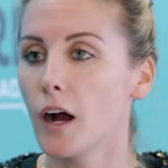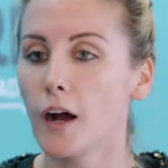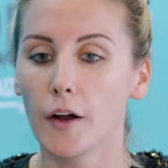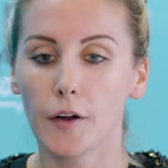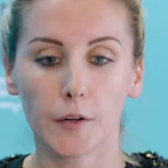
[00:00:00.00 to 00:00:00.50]

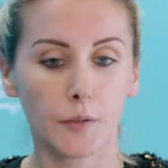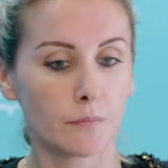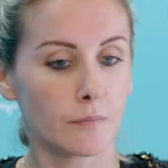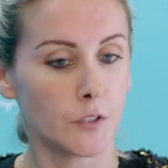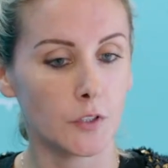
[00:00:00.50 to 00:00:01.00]

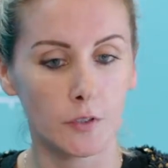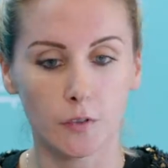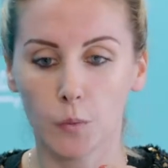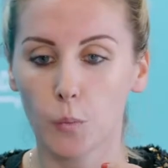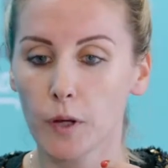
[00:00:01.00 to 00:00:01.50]

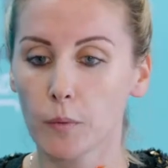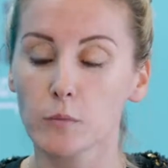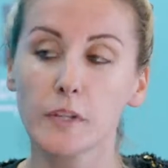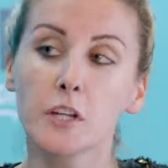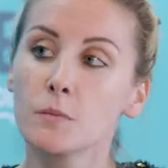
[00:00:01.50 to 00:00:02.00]
The way we
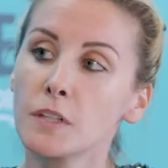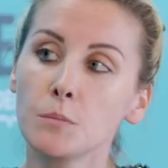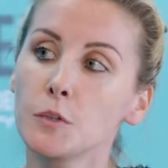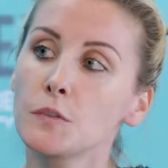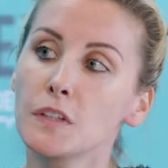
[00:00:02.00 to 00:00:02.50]

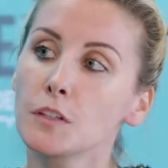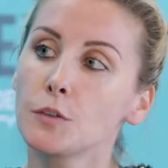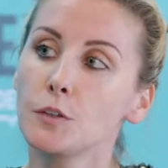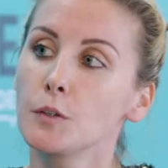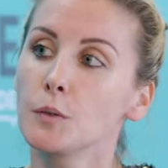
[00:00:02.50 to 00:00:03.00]
recommend music
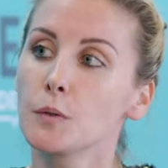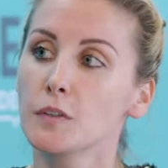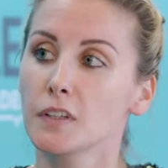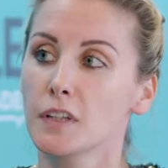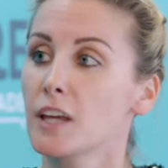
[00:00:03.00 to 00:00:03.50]
to you
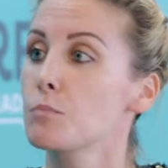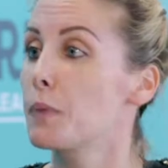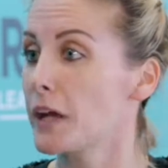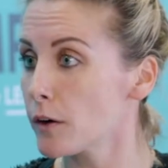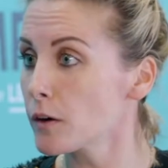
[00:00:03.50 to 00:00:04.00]
is going to get
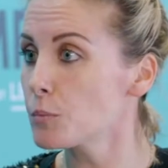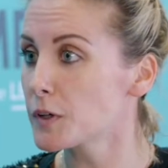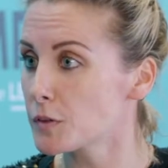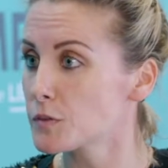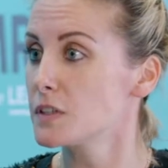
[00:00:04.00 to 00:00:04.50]
better
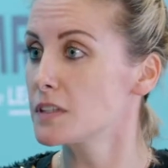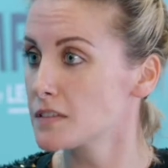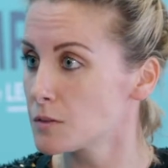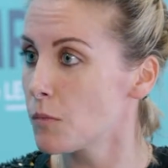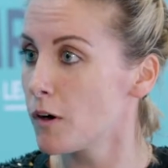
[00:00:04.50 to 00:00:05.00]
because you
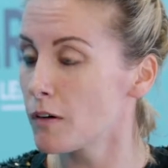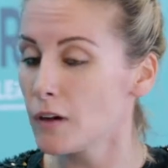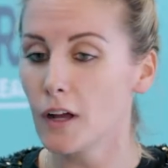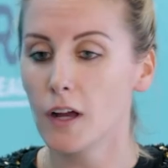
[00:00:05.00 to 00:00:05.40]
listen more.